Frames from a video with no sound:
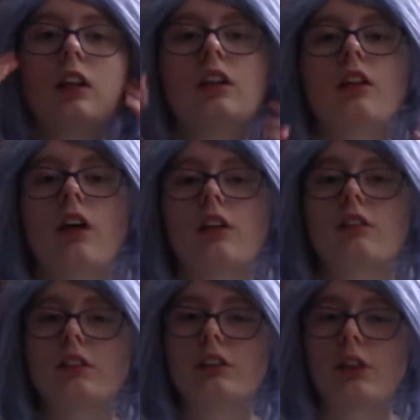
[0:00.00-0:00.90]
the
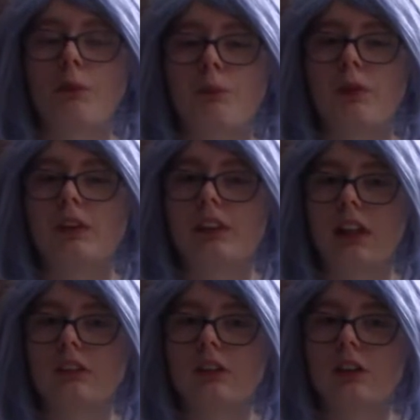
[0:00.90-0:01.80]
authors that put
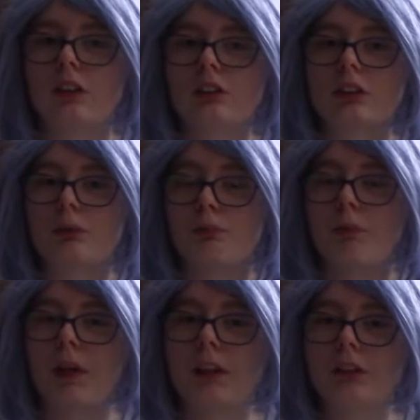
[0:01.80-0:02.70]
down the notes
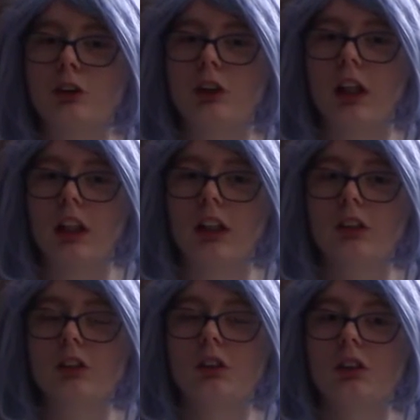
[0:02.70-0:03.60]
might
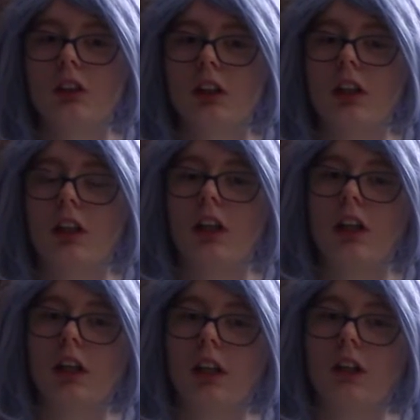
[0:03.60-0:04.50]
change
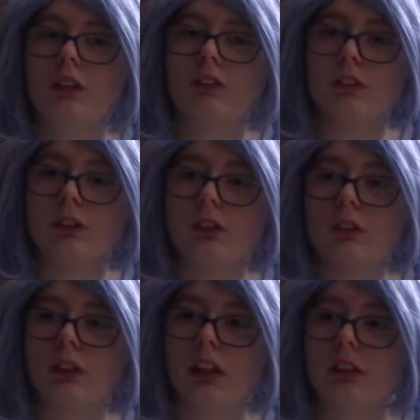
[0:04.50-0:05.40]
if you
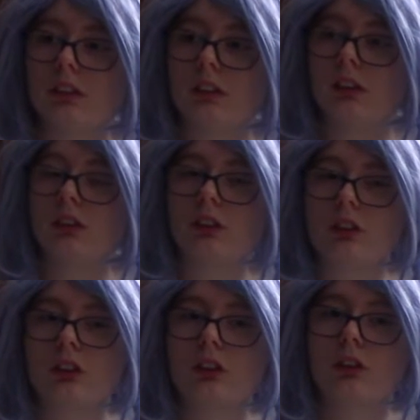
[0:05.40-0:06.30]
go down the
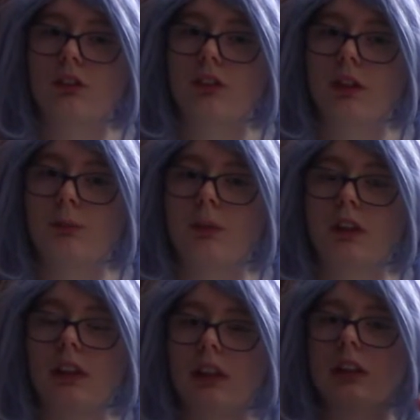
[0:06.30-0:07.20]
traditional route,
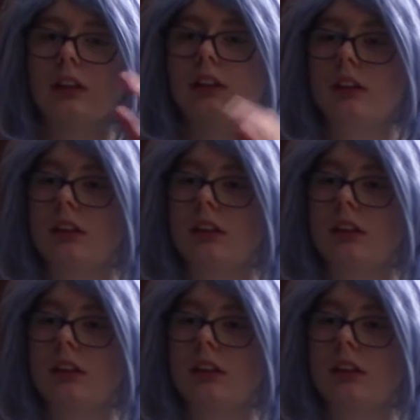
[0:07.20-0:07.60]
because